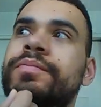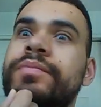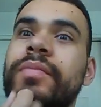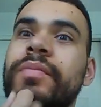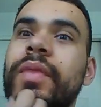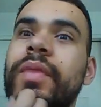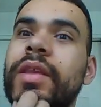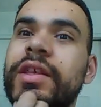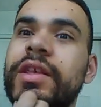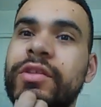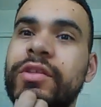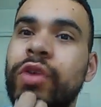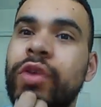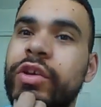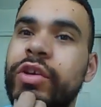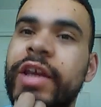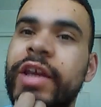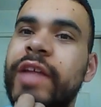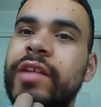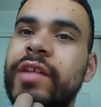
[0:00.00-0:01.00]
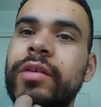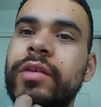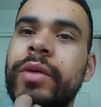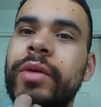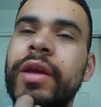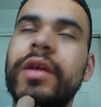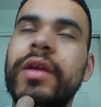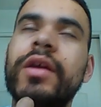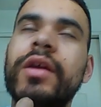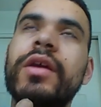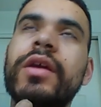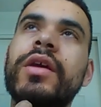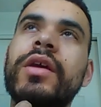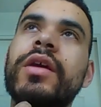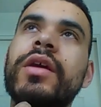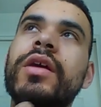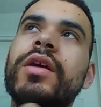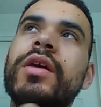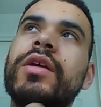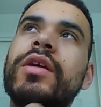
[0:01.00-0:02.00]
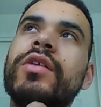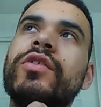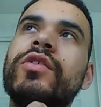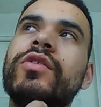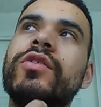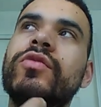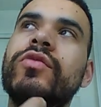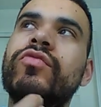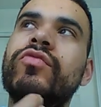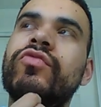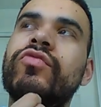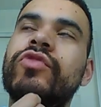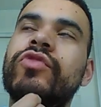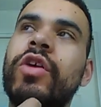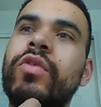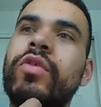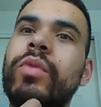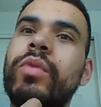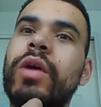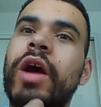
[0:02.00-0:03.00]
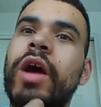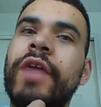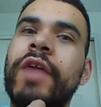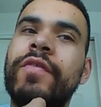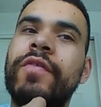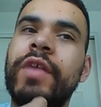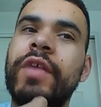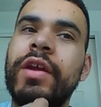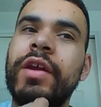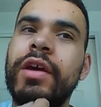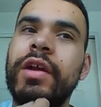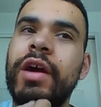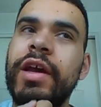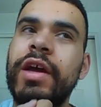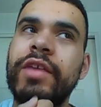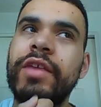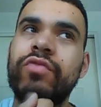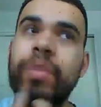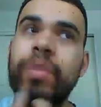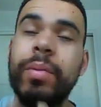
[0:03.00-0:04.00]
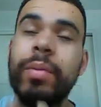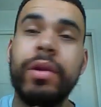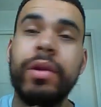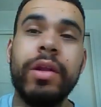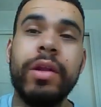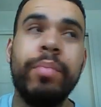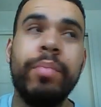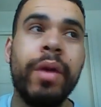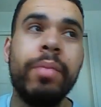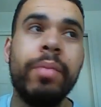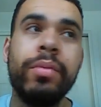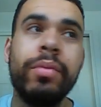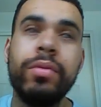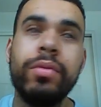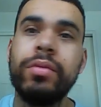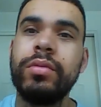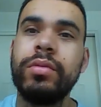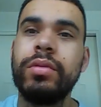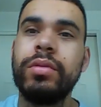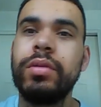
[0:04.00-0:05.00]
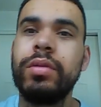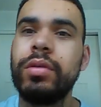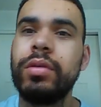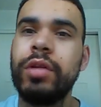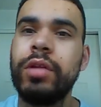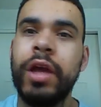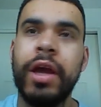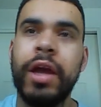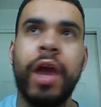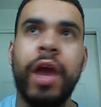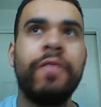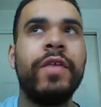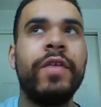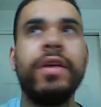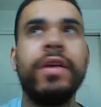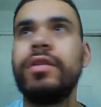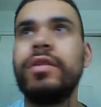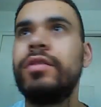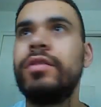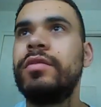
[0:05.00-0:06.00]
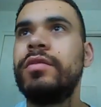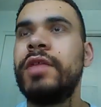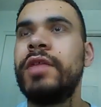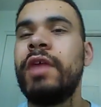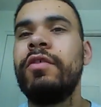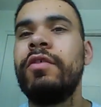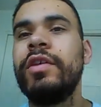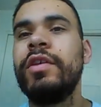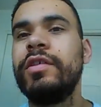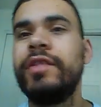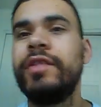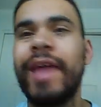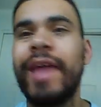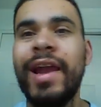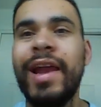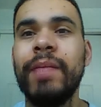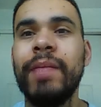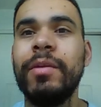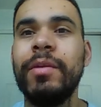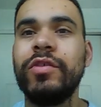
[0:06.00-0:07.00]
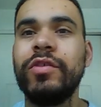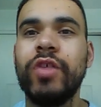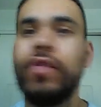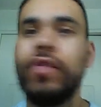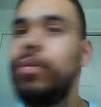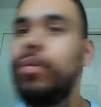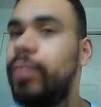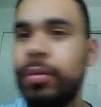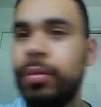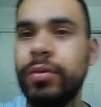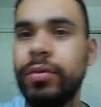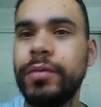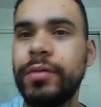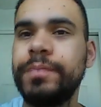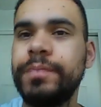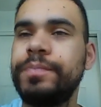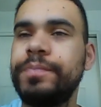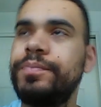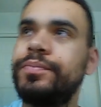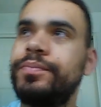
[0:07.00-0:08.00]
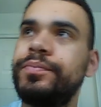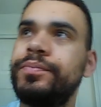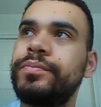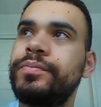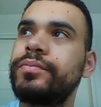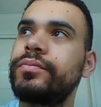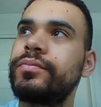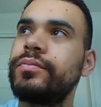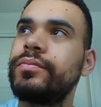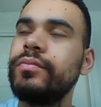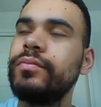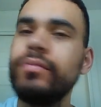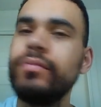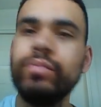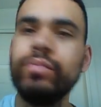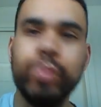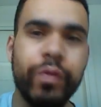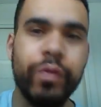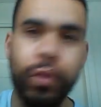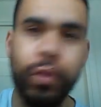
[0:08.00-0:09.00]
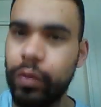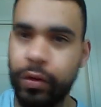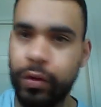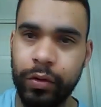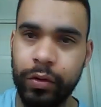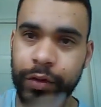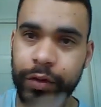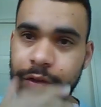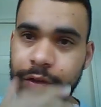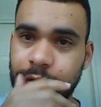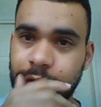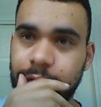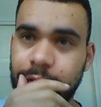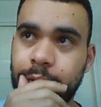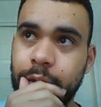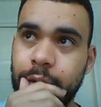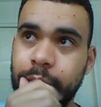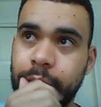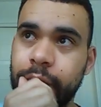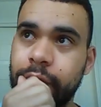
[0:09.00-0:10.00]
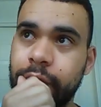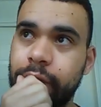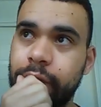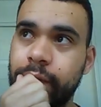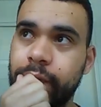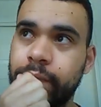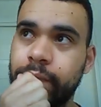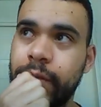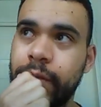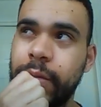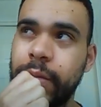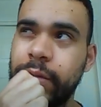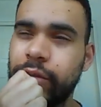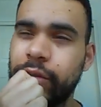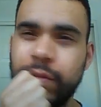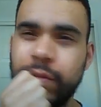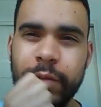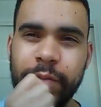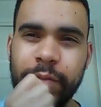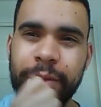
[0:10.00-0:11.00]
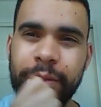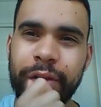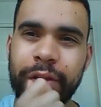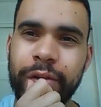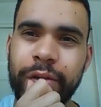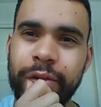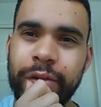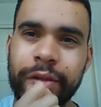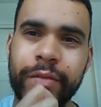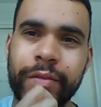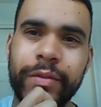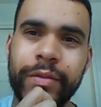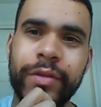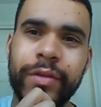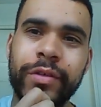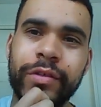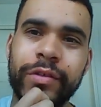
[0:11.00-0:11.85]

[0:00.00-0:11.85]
Not yet anyway. So I think, is Ripple in a bubble? Like, I think there is elements of a bubble with all the coins at the moment. Maybe not so much Bitcoin, because